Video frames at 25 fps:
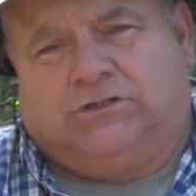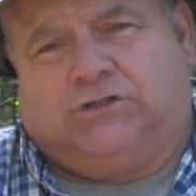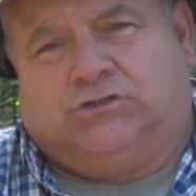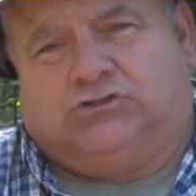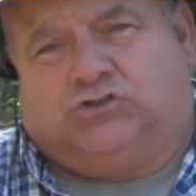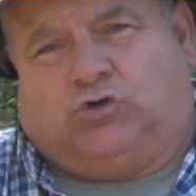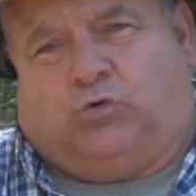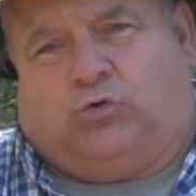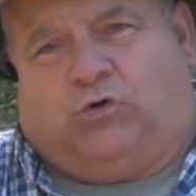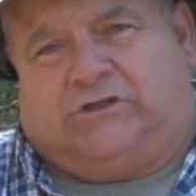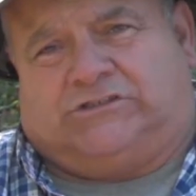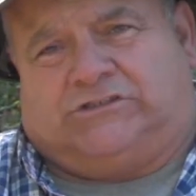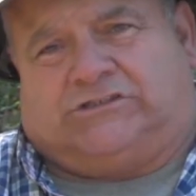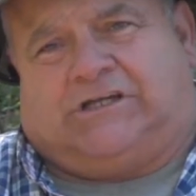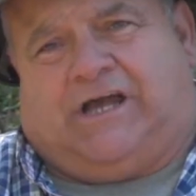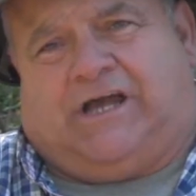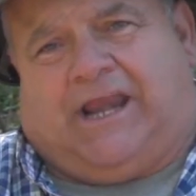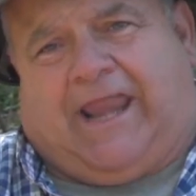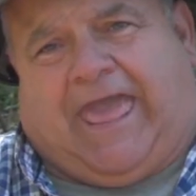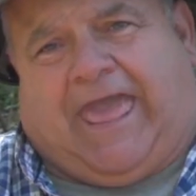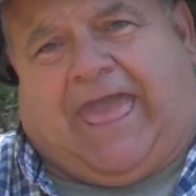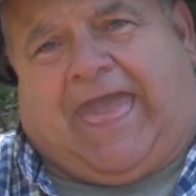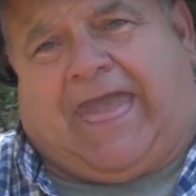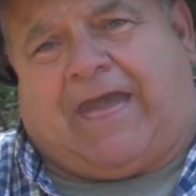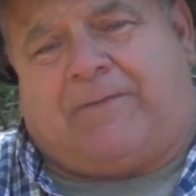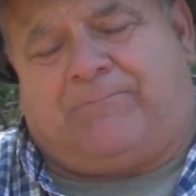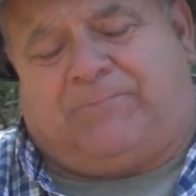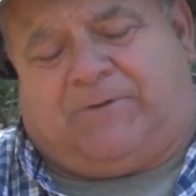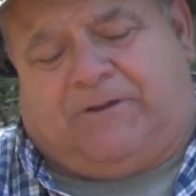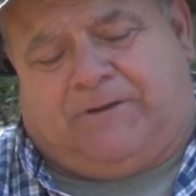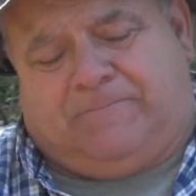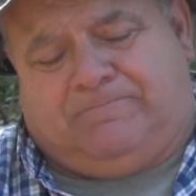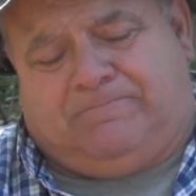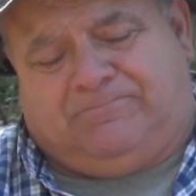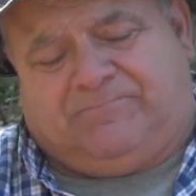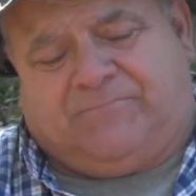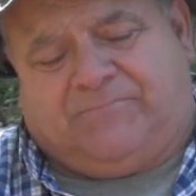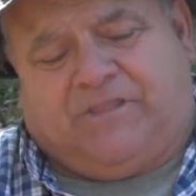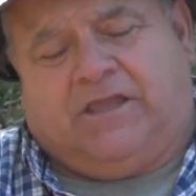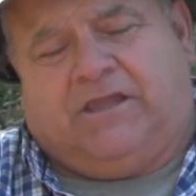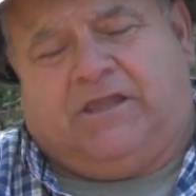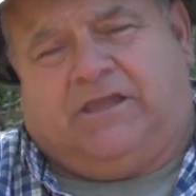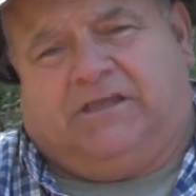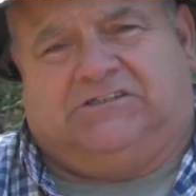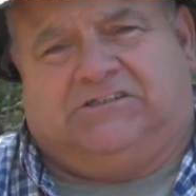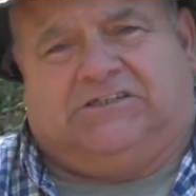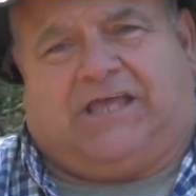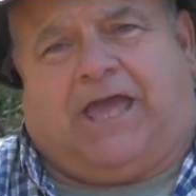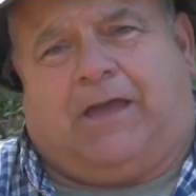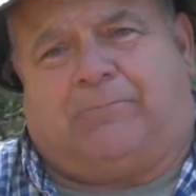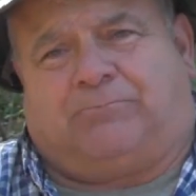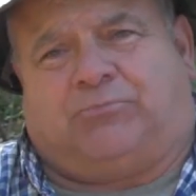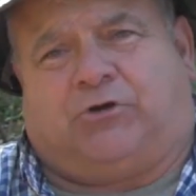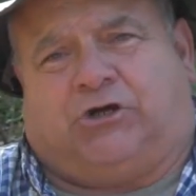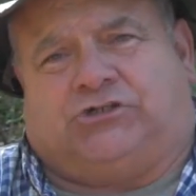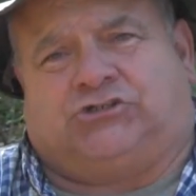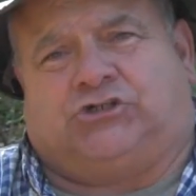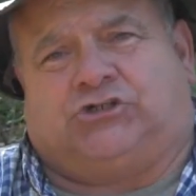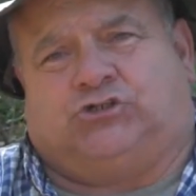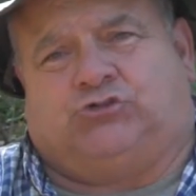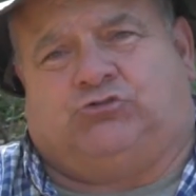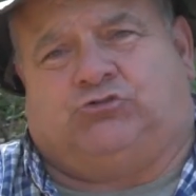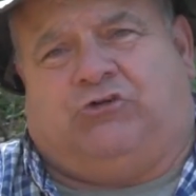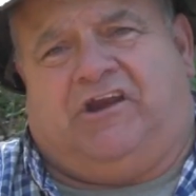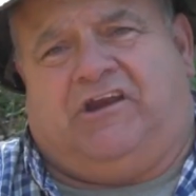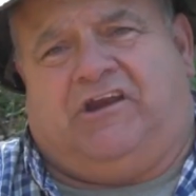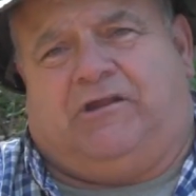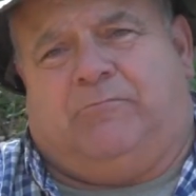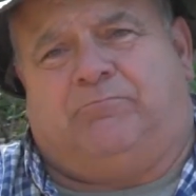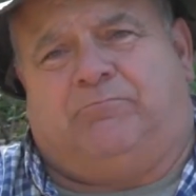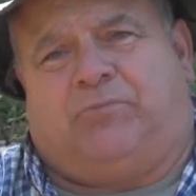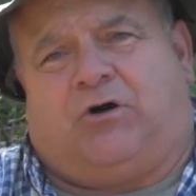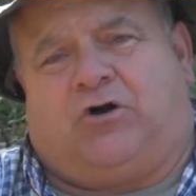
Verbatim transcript: So what's going to happen is that pressure treated